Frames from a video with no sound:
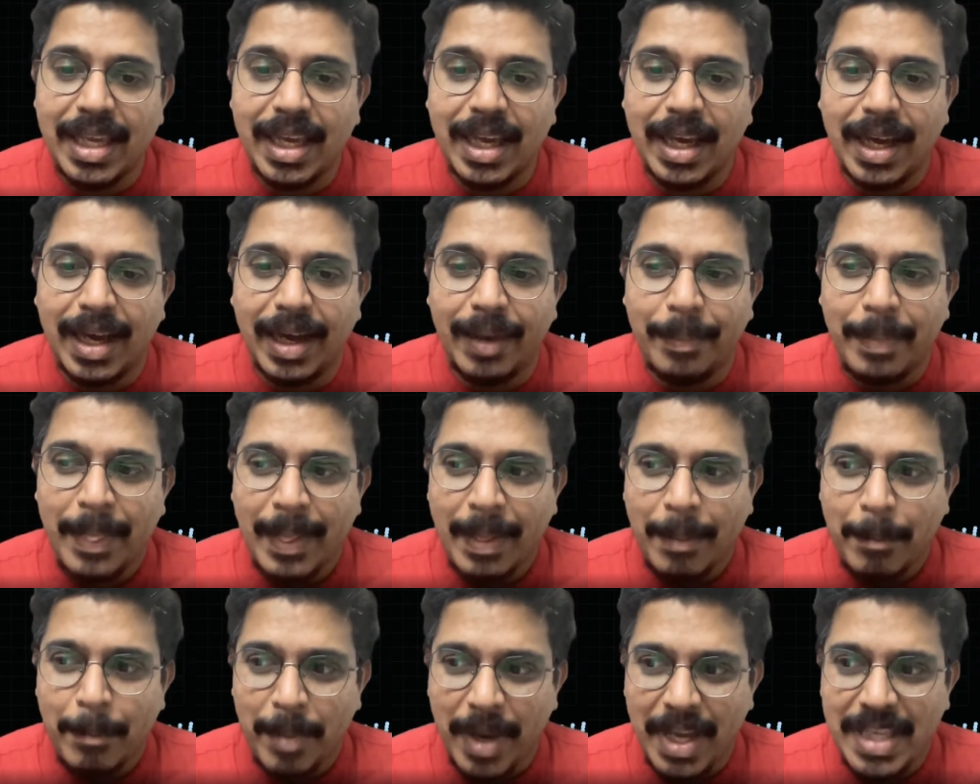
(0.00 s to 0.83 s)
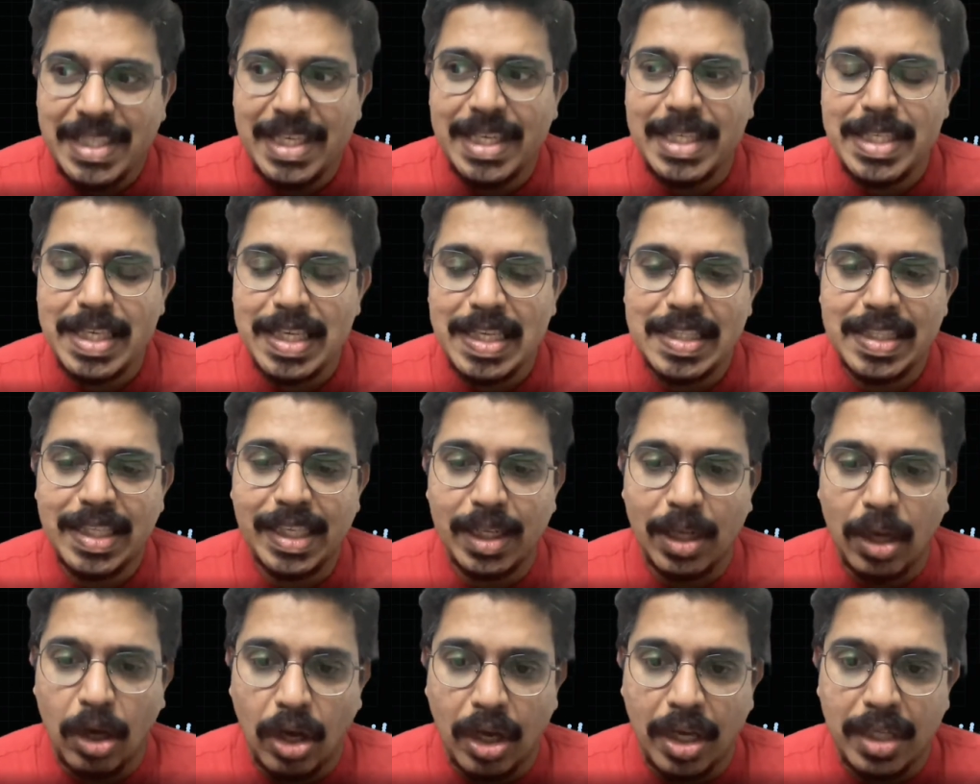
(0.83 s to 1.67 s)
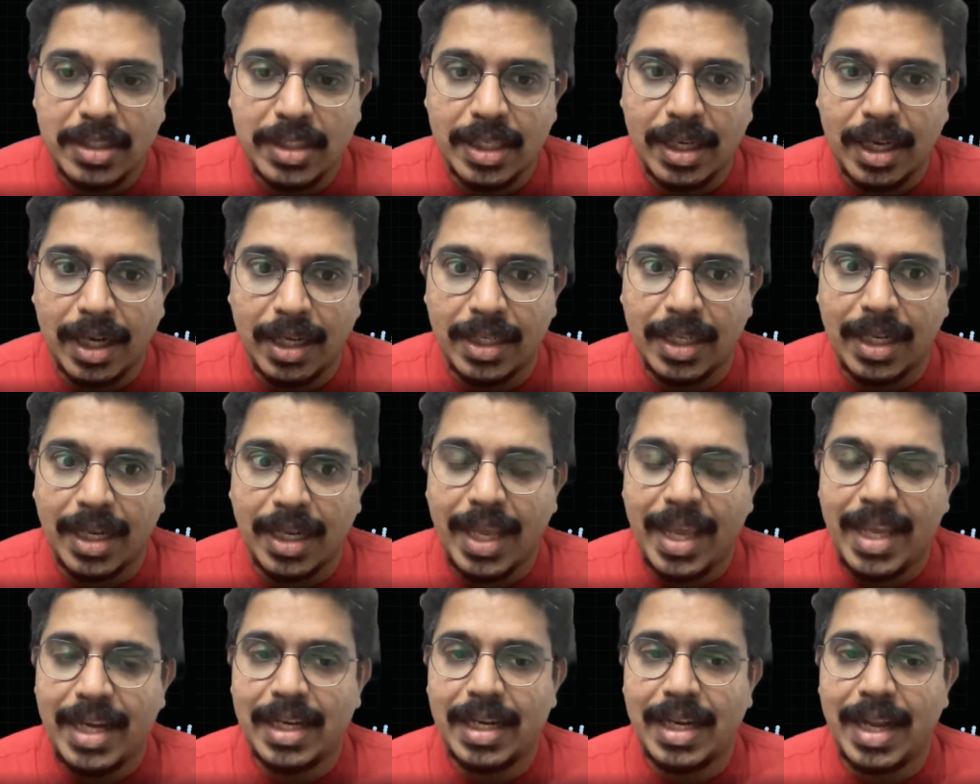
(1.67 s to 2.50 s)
My sense is the underlying